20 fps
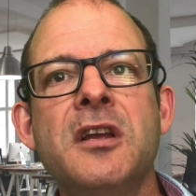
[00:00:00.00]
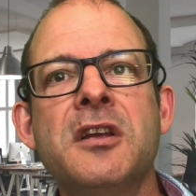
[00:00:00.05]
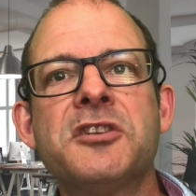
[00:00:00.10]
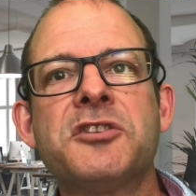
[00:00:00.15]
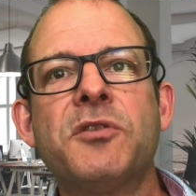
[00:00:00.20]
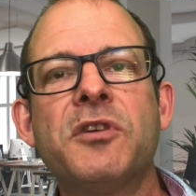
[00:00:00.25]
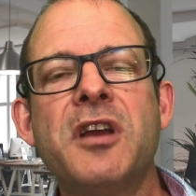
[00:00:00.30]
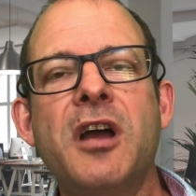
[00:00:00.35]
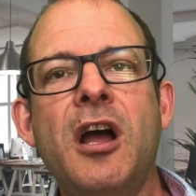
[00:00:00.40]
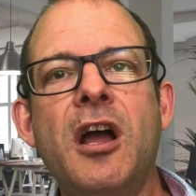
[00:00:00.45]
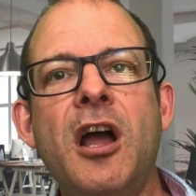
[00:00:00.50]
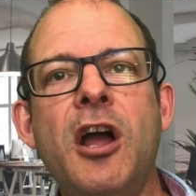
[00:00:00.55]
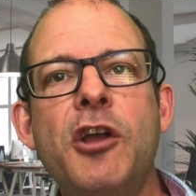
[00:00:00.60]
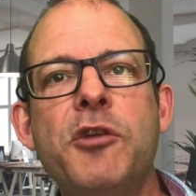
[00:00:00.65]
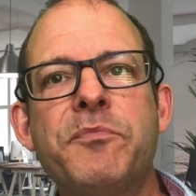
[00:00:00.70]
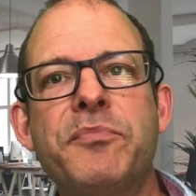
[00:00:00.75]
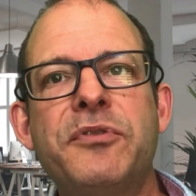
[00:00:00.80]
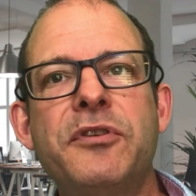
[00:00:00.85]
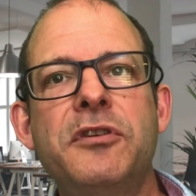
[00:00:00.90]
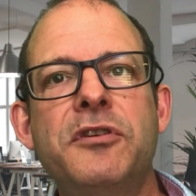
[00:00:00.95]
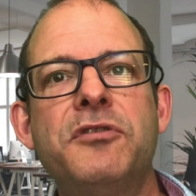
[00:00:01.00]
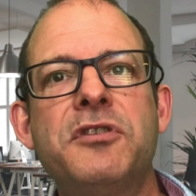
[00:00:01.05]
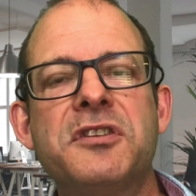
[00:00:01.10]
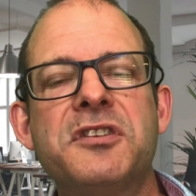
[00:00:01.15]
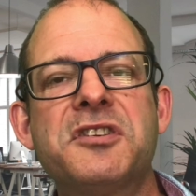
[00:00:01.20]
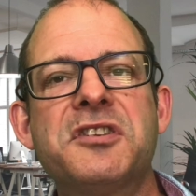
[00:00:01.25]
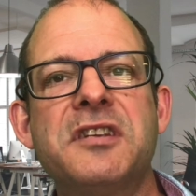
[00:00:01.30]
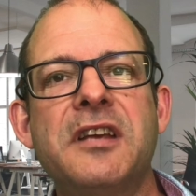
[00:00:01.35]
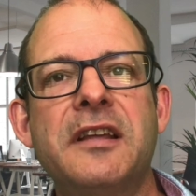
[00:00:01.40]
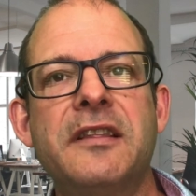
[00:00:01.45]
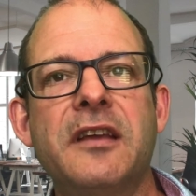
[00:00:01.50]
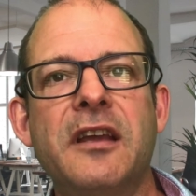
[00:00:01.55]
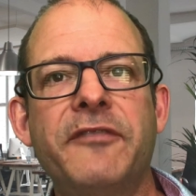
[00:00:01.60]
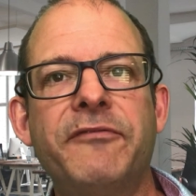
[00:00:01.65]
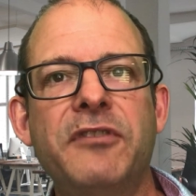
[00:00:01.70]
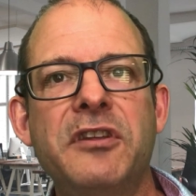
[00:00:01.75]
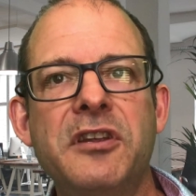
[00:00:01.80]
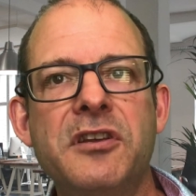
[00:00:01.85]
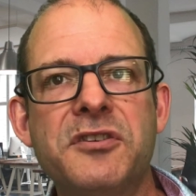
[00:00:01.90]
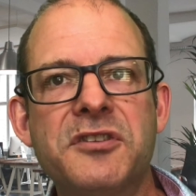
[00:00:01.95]
So I, I hope that you can see that
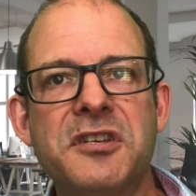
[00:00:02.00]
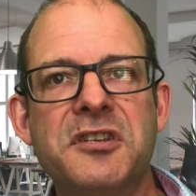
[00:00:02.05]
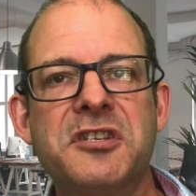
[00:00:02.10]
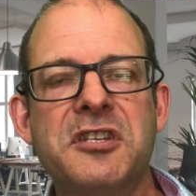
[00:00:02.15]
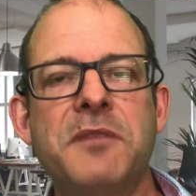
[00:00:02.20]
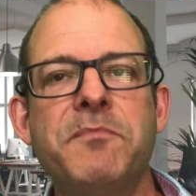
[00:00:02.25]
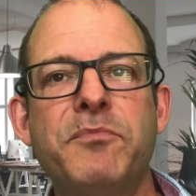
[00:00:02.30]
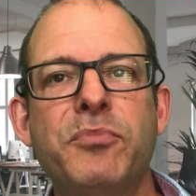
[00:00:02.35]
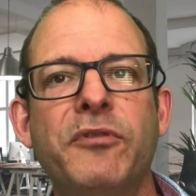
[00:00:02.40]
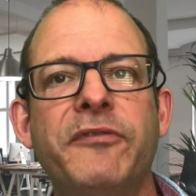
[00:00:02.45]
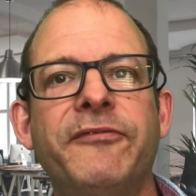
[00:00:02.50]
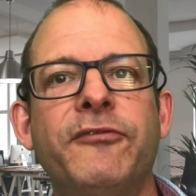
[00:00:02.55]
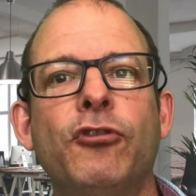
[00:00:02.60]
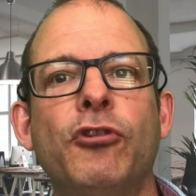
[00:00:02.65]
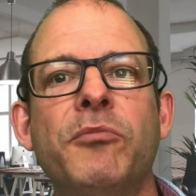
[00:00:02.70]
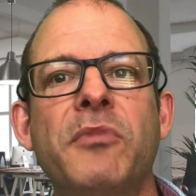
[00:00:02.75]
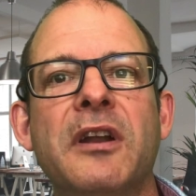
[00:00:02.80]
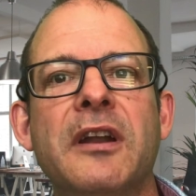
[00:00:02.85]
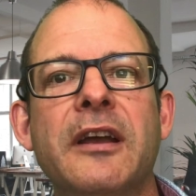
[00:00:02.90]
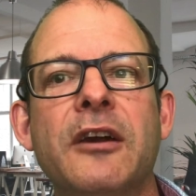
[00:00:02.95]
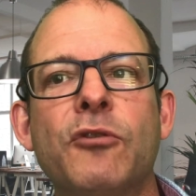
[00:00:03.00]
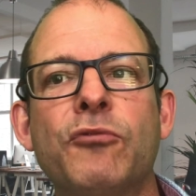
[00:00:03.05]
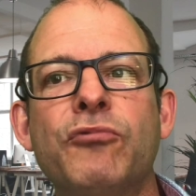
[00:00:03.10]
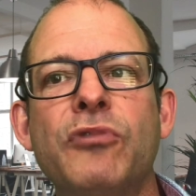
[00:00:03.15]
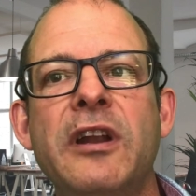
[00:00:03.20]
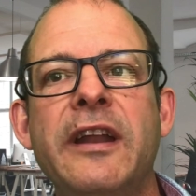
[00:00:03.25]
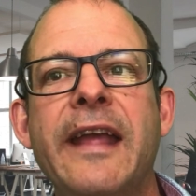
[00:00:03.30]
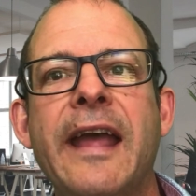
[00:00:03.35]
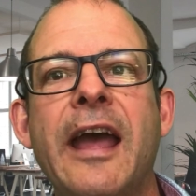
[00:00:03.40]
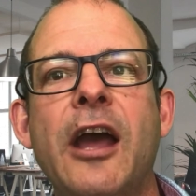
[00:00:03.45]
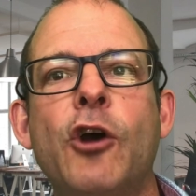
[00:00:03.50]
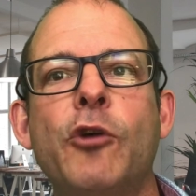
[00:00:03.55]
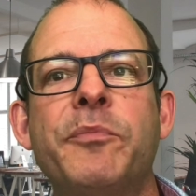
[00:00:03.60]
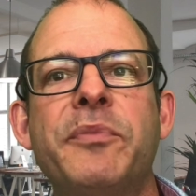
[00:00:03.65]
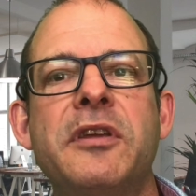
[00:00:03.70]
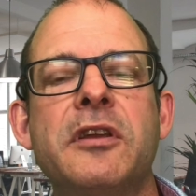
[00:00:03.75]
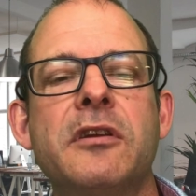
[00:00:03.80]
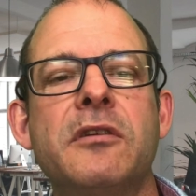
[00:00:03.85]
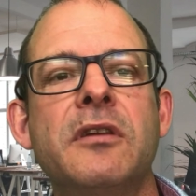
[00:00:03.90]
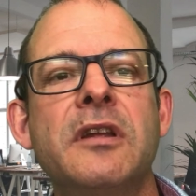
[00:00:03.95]
if we use this simple formula, it will really
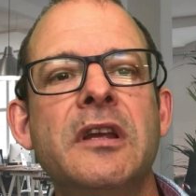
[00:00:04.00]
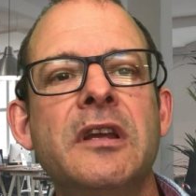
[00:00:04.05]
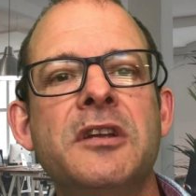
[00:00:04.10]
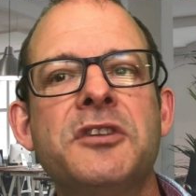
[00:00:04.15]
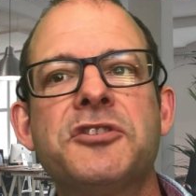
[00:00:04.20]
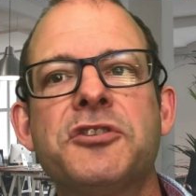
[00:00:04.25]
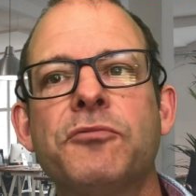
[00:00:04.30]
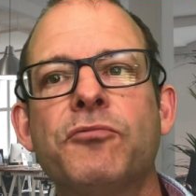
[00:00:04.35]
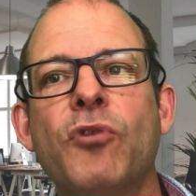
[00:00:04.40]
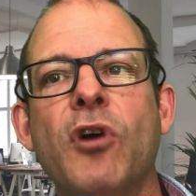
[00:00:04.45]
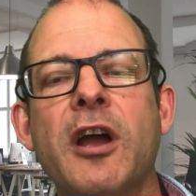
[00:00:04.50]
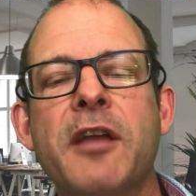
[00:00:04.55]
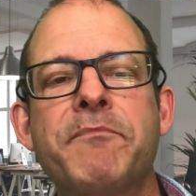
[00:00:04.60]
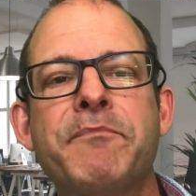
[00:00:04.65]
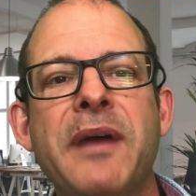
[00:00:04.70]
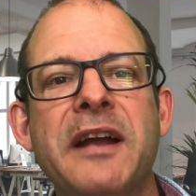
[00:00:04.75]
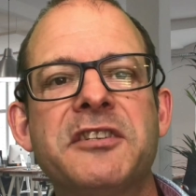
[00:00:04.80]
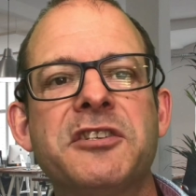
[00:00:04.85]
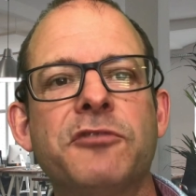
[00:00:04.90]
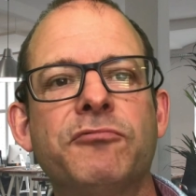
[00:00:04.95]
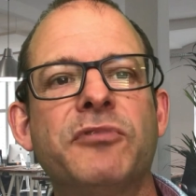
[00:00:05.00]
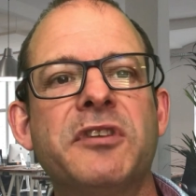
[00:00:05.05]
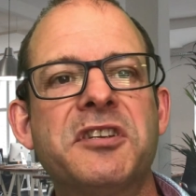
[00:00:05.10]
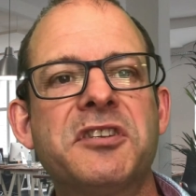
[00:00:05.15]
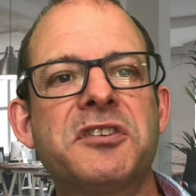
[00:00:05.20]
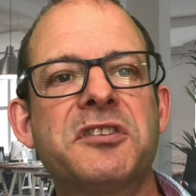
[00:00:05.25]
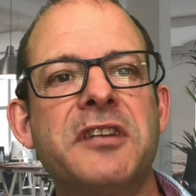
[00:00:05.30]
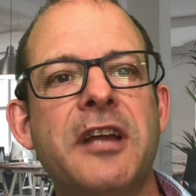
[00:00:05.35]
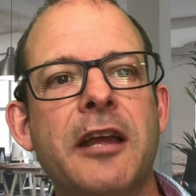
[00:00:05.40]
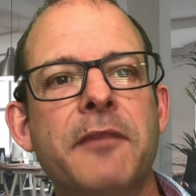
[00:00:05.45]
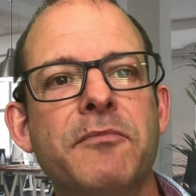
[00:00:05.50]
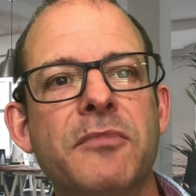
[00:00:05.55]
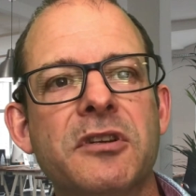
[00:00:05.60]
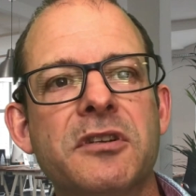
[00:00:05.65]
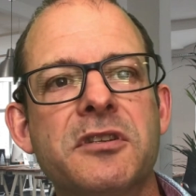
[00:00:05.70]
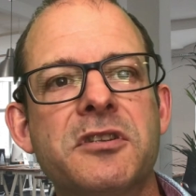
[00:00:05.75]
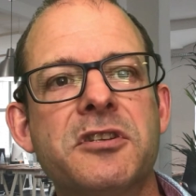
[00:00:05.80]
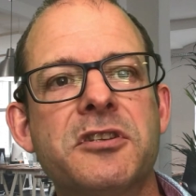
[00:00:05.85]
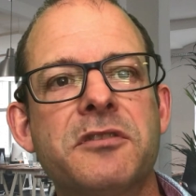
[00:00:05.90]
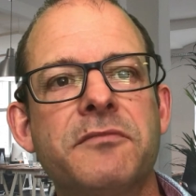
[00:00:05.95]
help you to write better risk
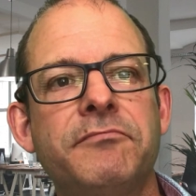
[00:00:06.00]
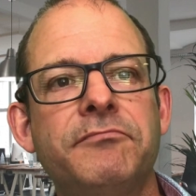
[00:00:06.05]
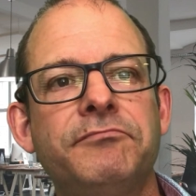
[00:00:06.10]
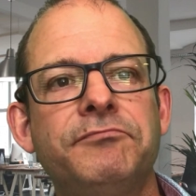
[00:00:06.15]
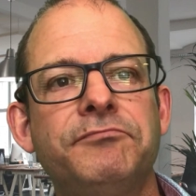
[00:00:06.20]
statements.